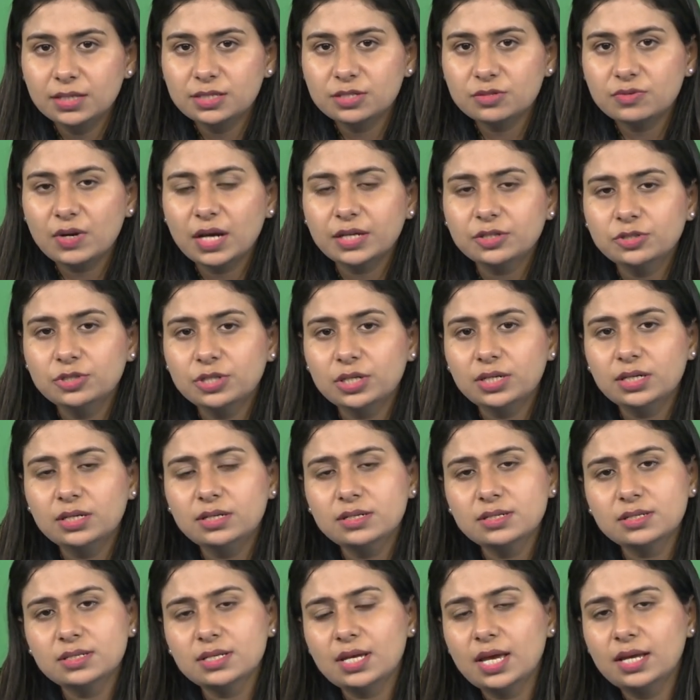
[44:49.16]

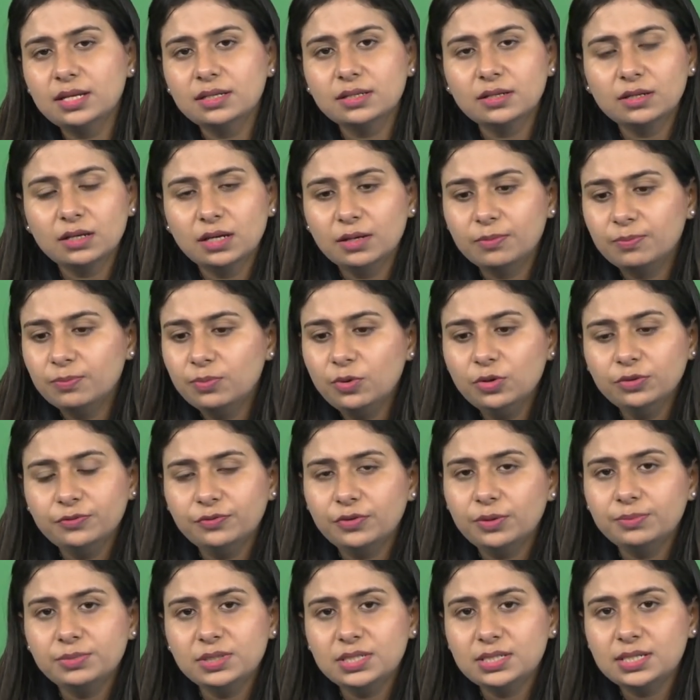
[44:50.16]
structures and both
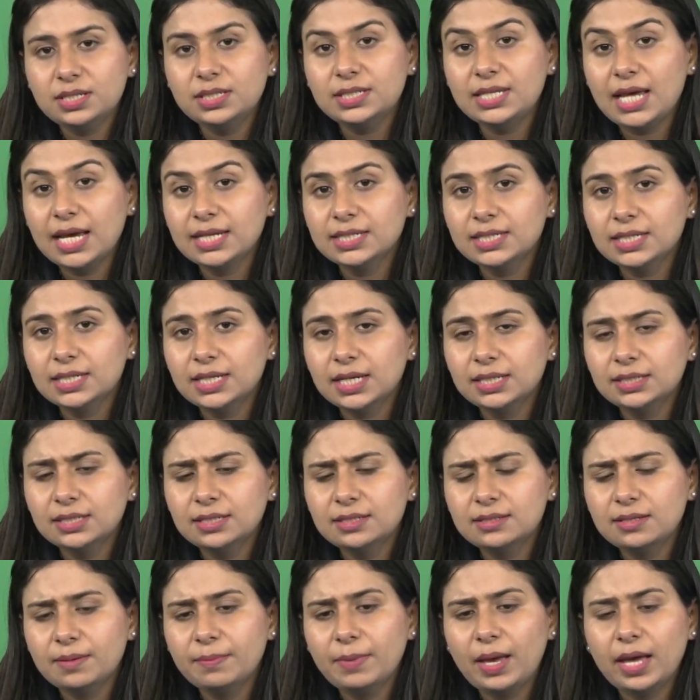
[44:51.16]
from the syntactic and
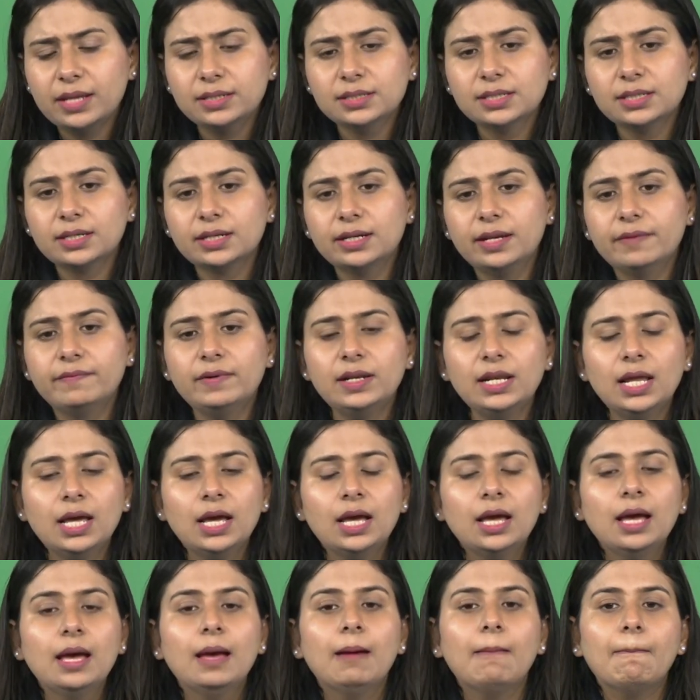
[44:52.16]
the semantic level,
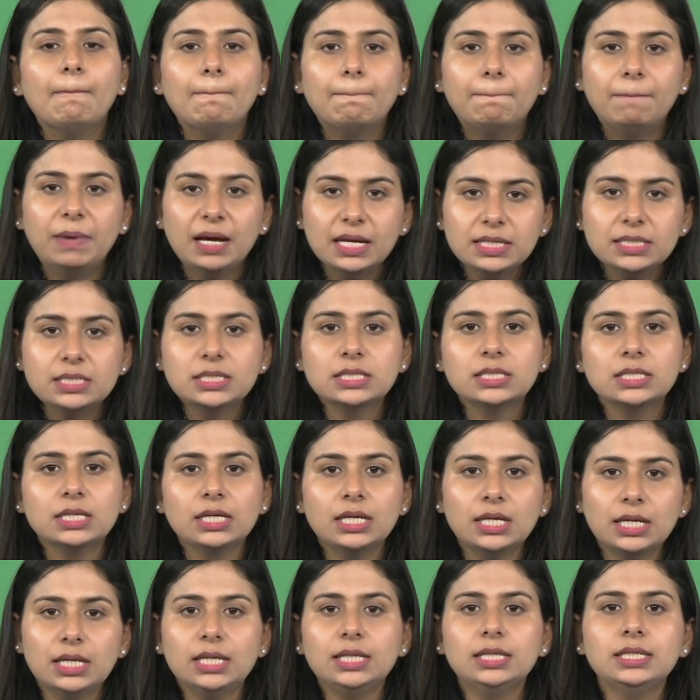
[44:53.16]
but
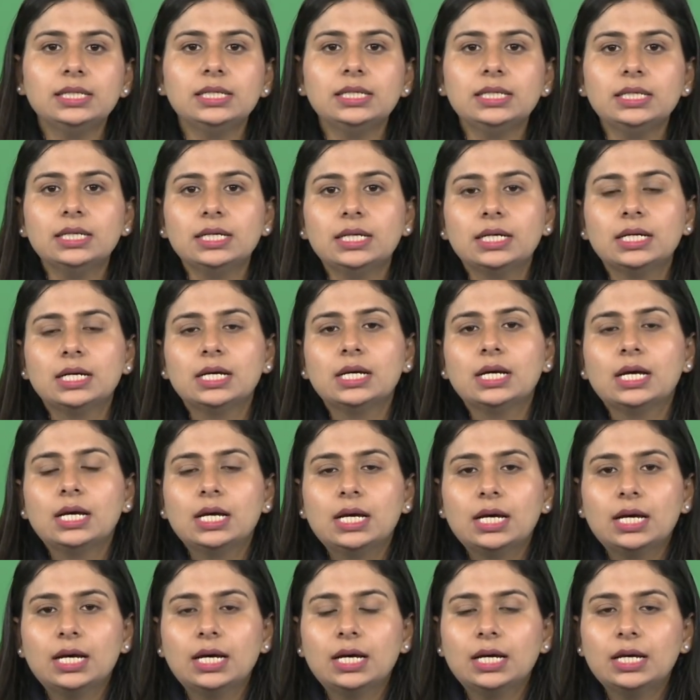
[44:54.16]
in
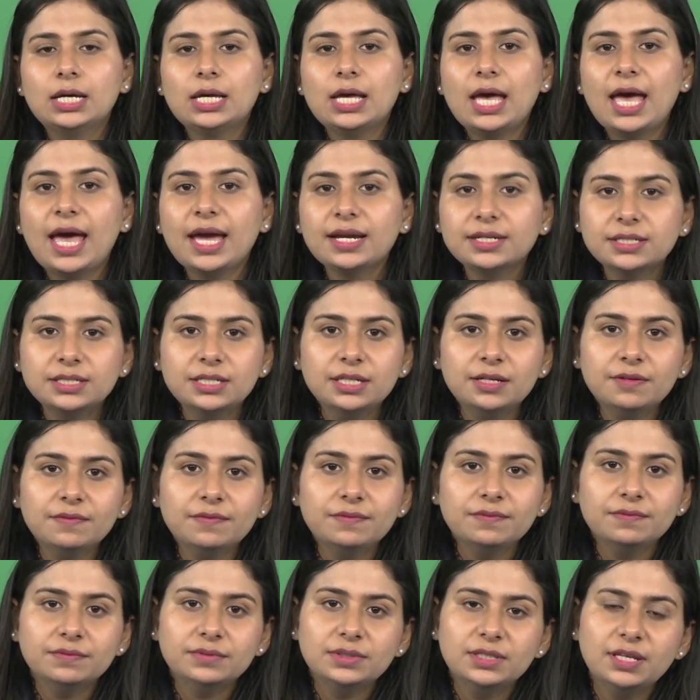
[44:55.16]

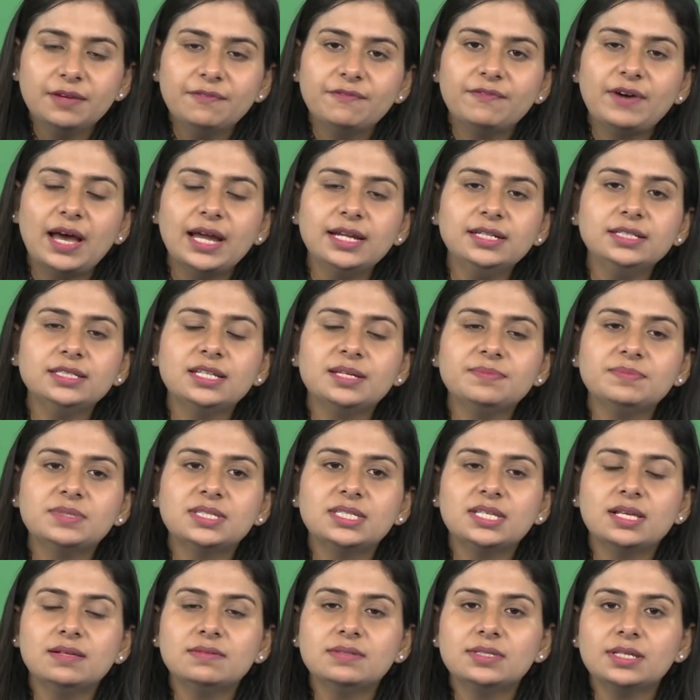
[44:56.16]
active they find
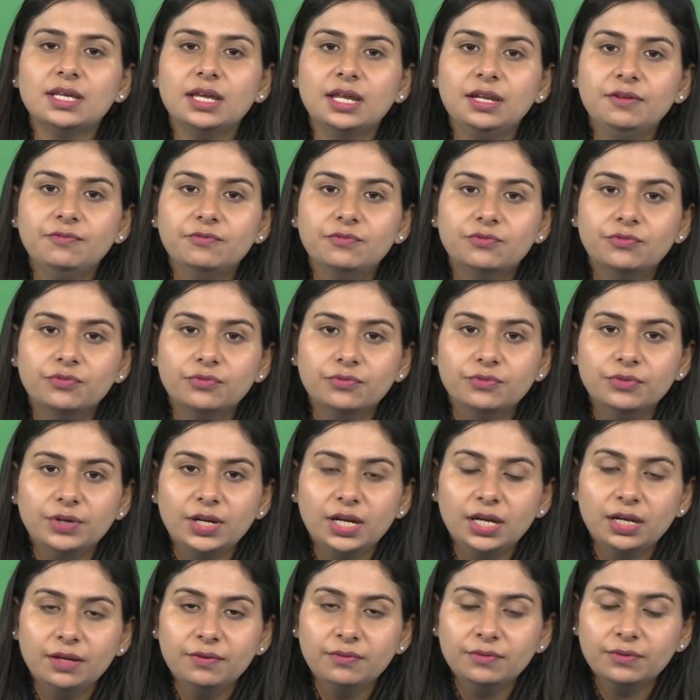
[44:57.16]
themselves
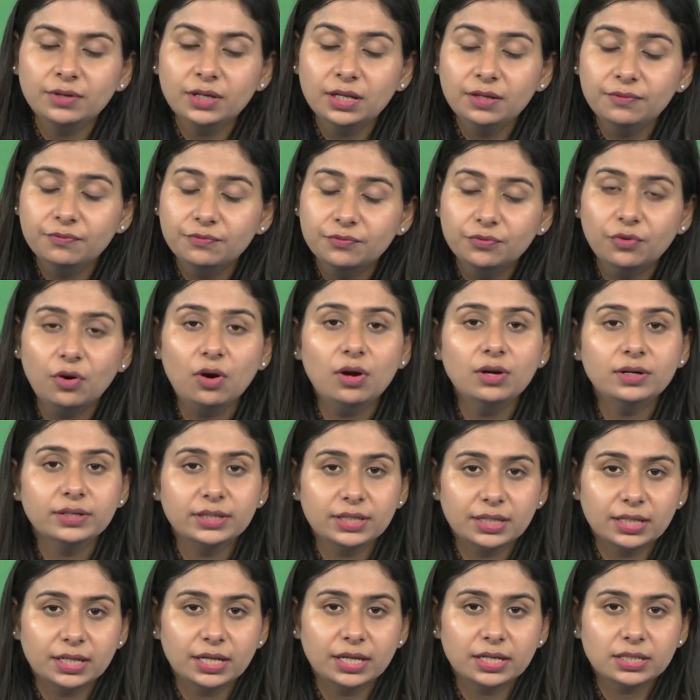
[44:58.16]

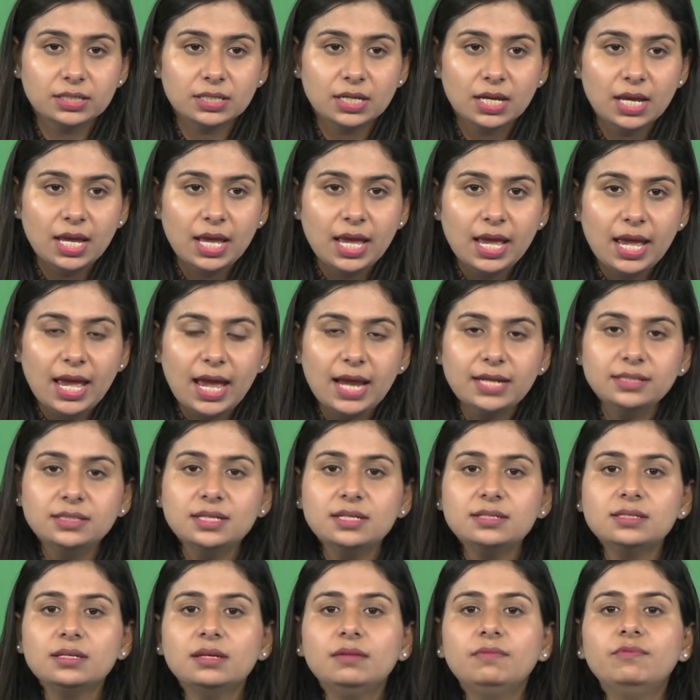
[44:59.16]
involved in it, and
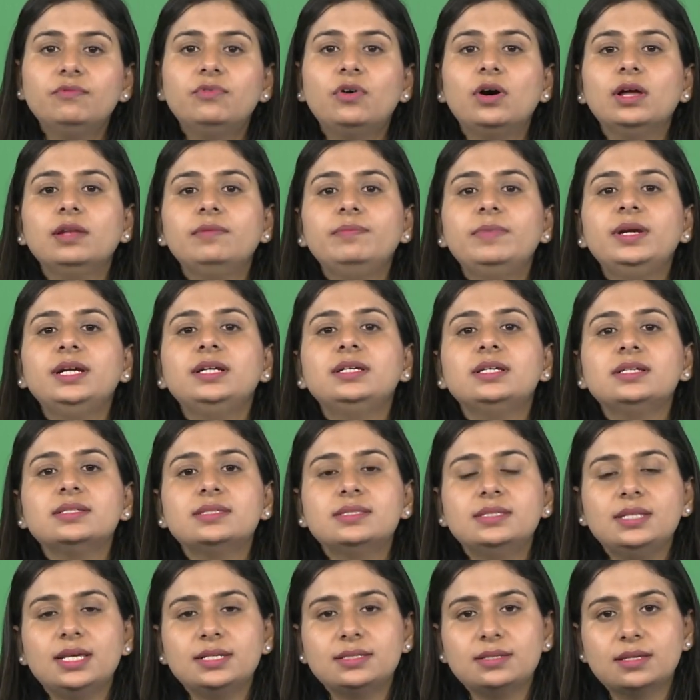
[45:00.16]
this involvement
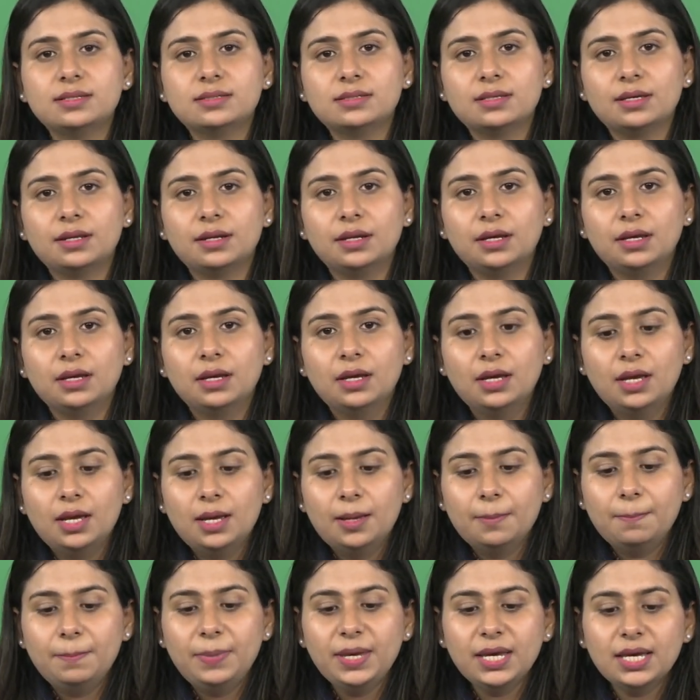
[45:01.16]
is necessary
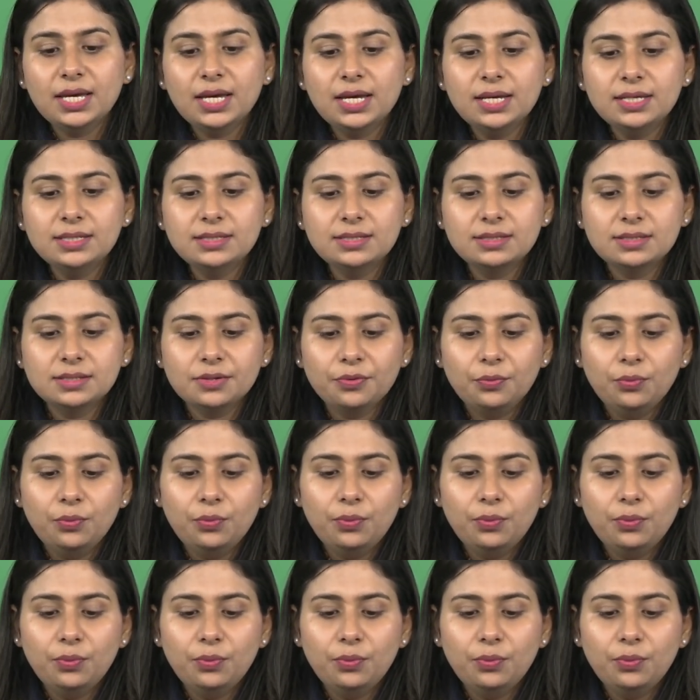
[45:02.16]
because